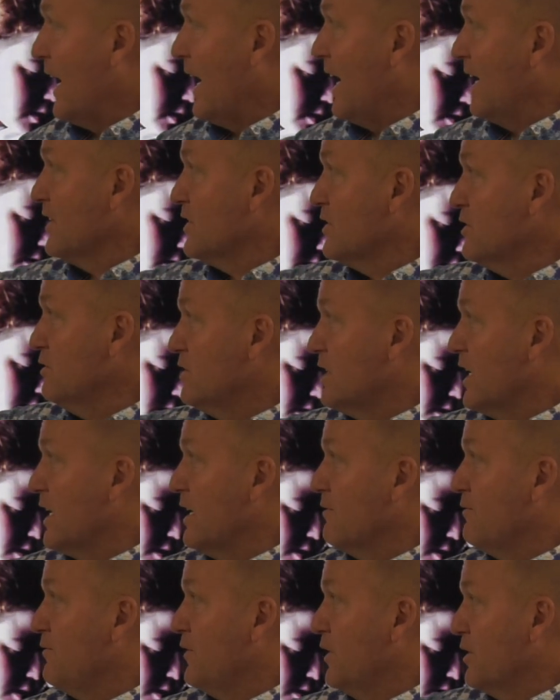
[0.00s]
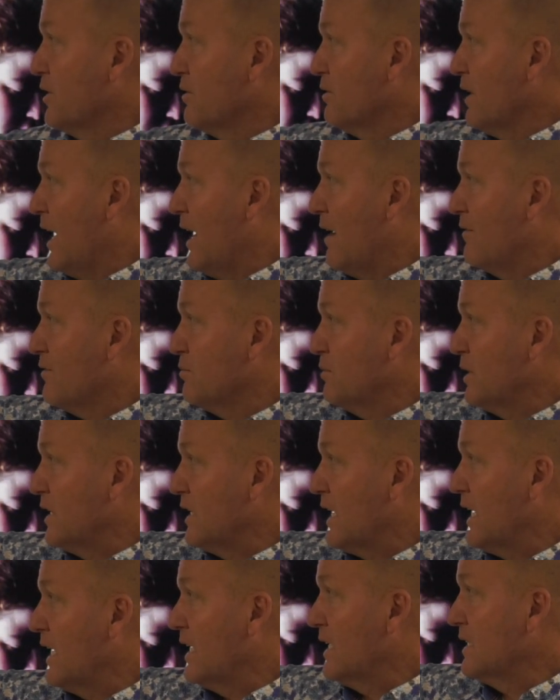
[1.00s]
as you take photographs, I mean,
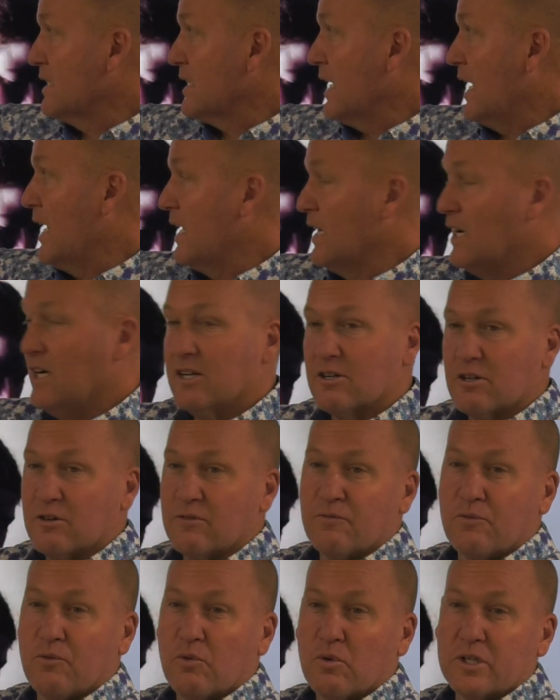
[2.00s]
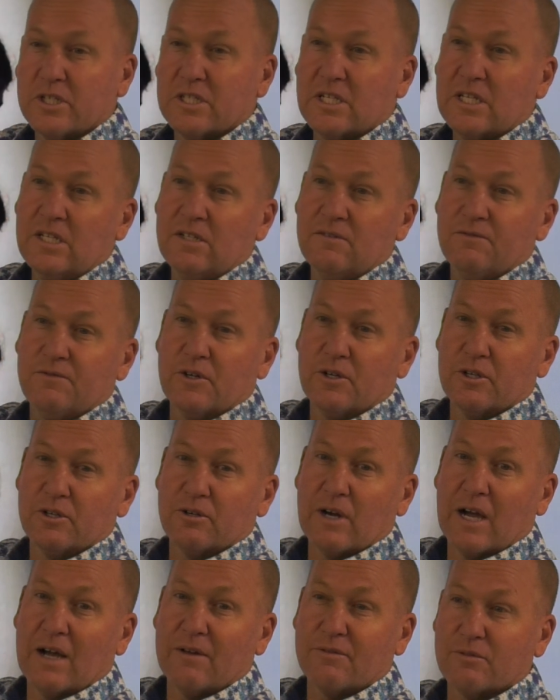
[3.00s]
Kenna's at 114
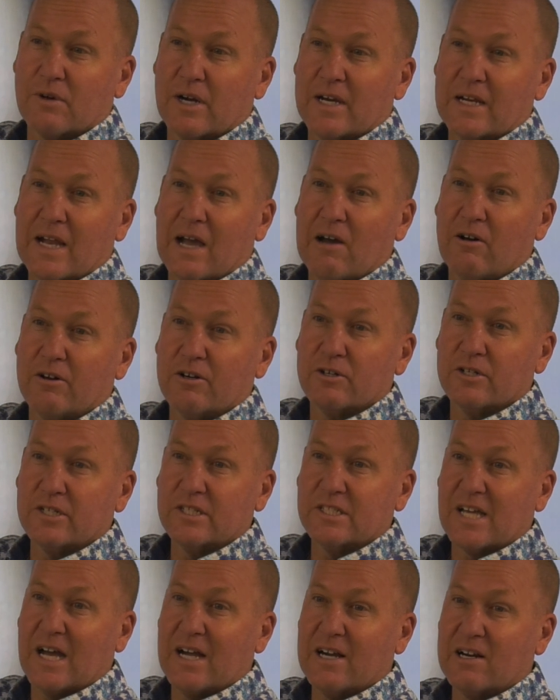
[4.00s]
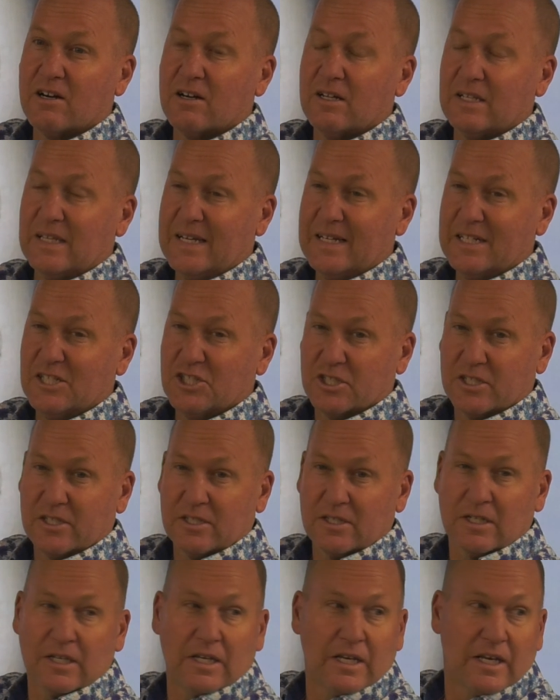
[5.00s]
photographs right now in her entire collection.
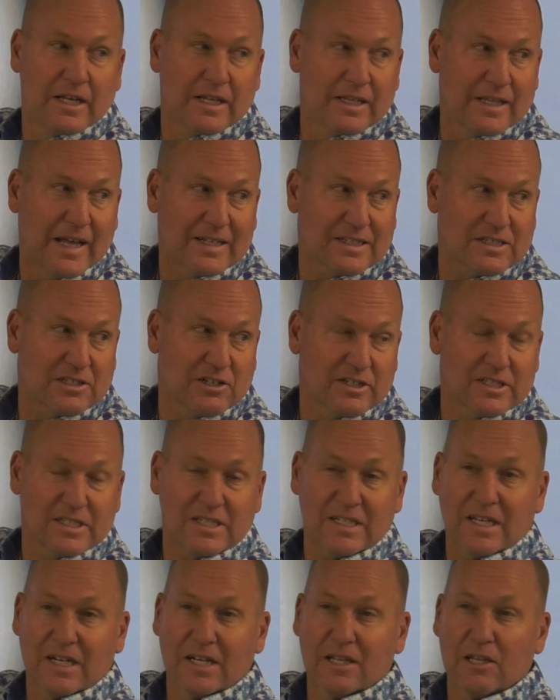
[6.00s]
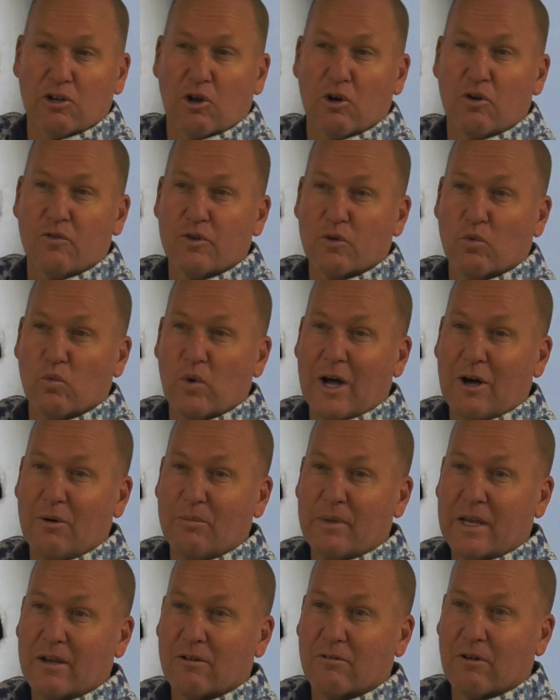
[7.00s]
That starts to get a little
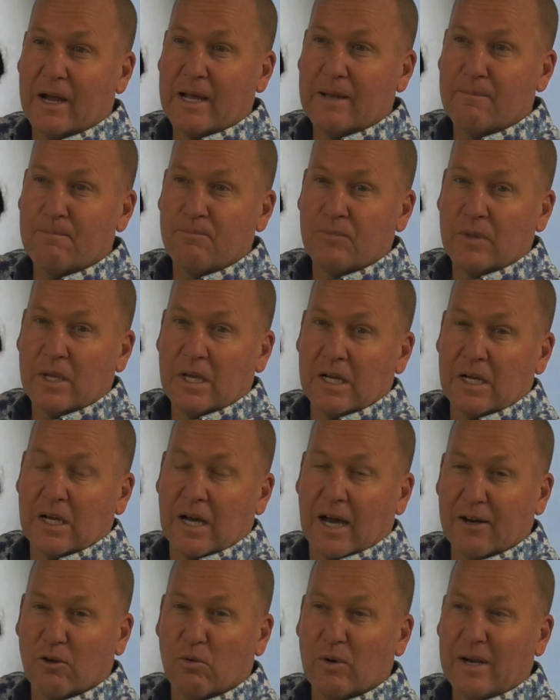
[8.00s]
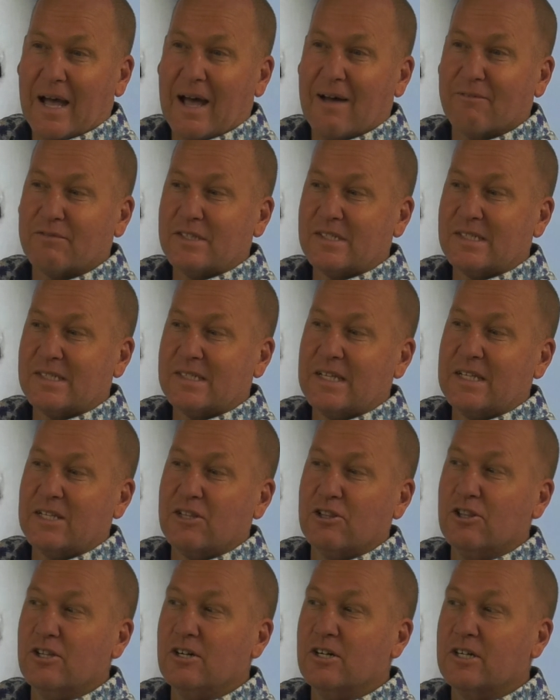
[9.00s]
overwhelming, right? I don't want to have to sit
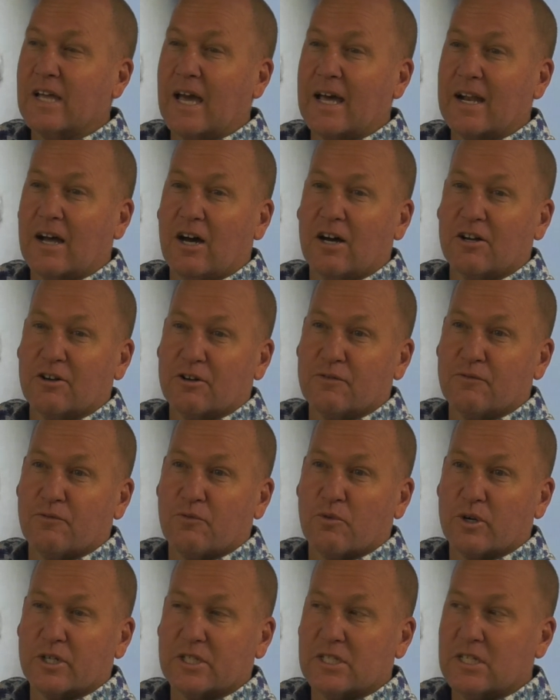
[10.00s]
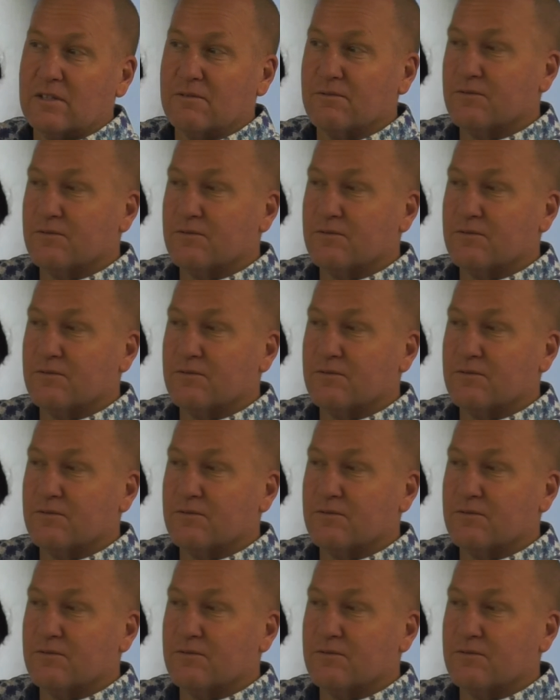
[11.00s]
and look at 114